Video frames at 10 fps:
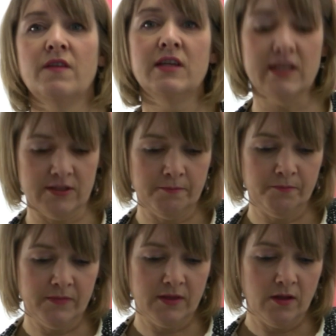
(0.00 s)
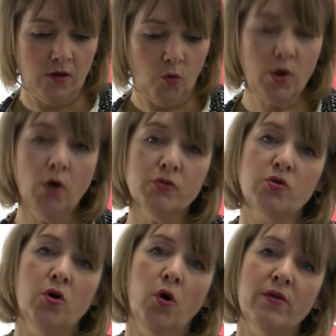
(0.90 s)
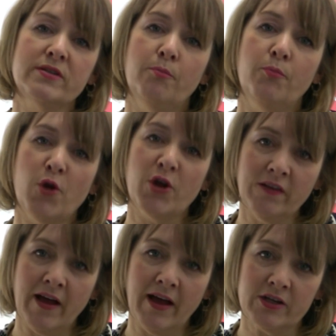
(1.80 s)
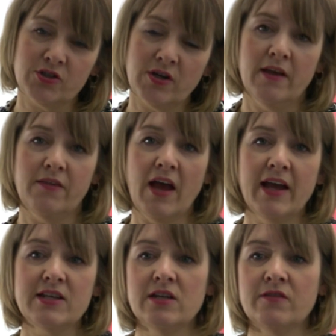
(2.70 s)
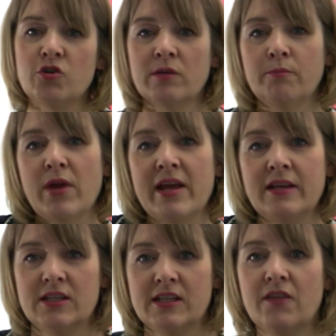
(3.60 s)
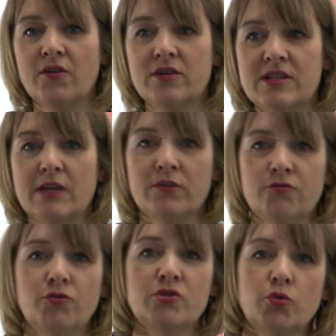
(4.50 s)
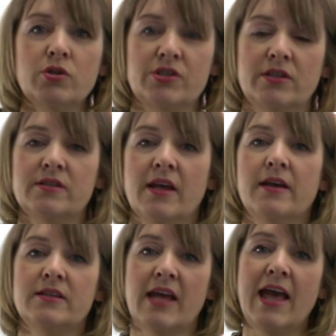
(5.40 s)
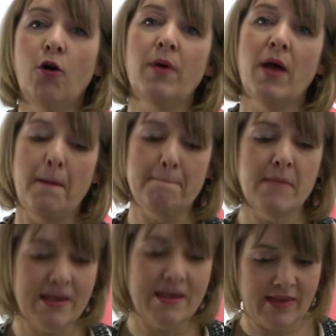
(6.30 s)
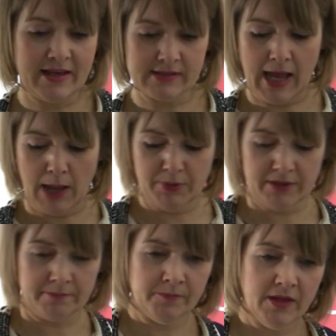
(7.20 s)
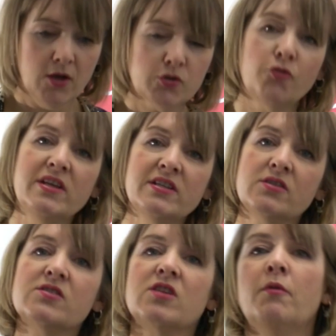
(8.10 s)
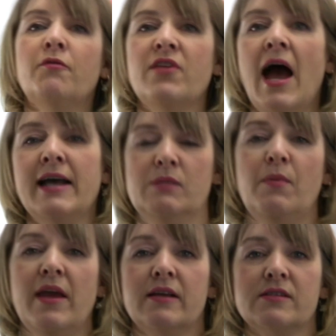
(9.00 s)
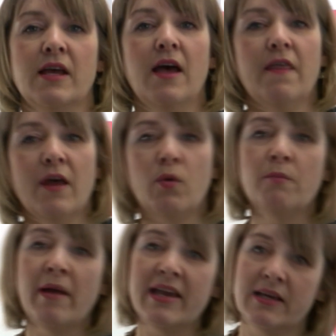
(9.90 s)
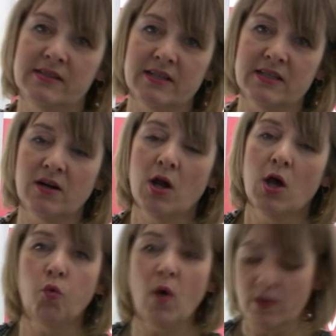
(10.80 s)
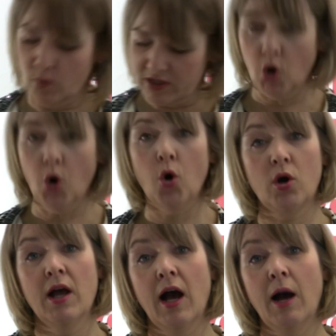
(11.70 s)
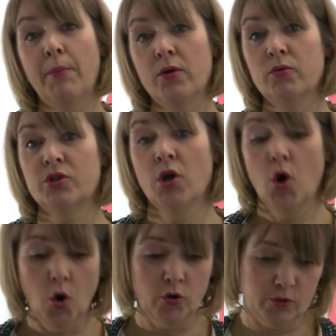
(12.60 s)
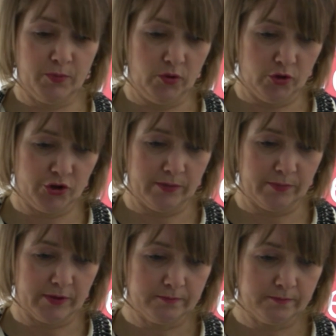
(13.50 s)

they need. We also call this bricolage, the idea that you can bring together different resources to help make things happen. So these are some of the aspects that we might consider when we talk about entrepreneurship.